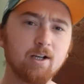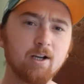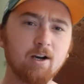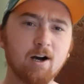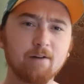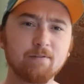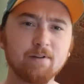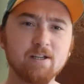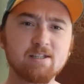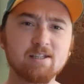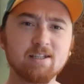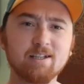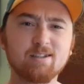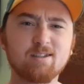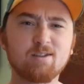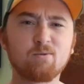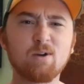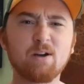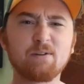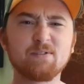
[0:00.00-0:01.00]
Obviously, it
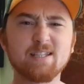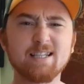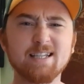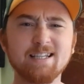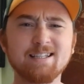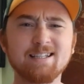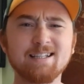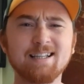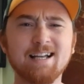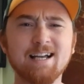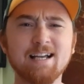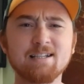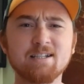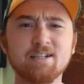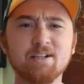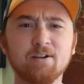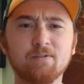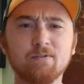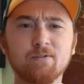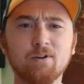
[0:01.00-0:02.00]
was a rough season last
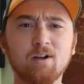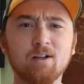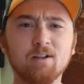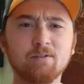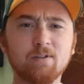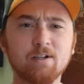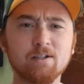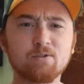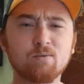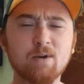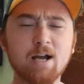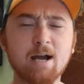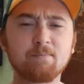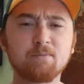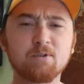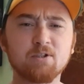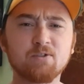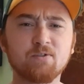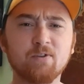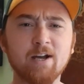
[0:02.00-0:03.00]
year for all of us
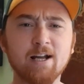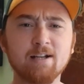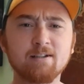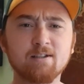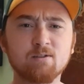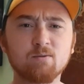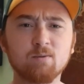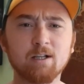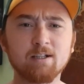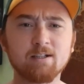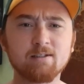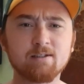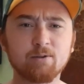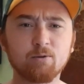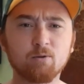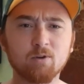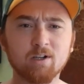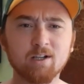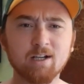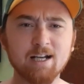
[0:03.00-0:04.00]
Raptors fans as well as the
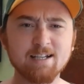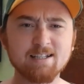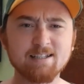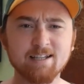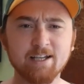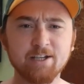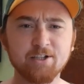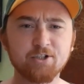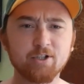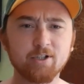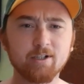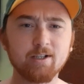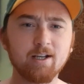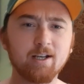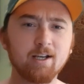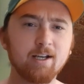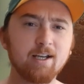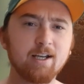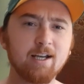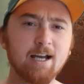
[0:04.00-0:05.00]
organization.
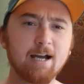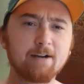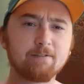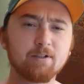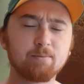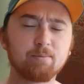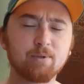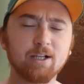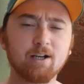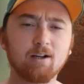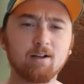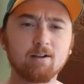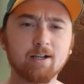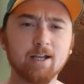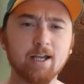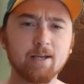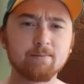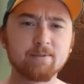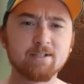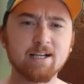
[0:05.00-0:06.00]
Having to play all our
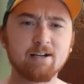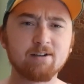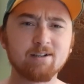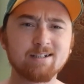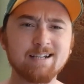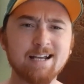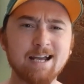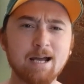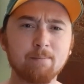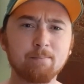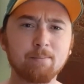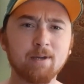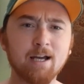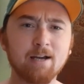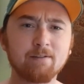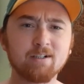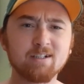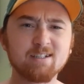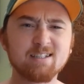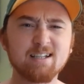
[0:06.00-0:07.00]
games down in Tampa,
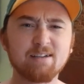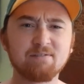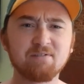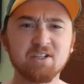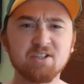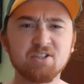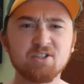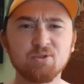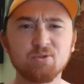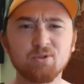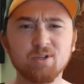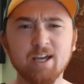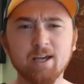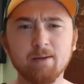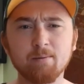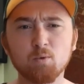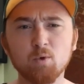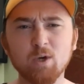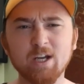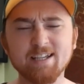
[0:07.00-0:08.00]
having a
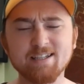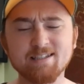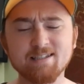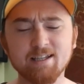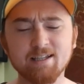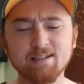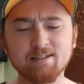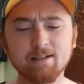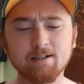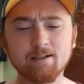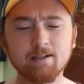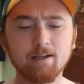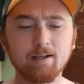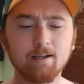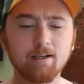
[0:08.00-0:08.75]
72-game away season.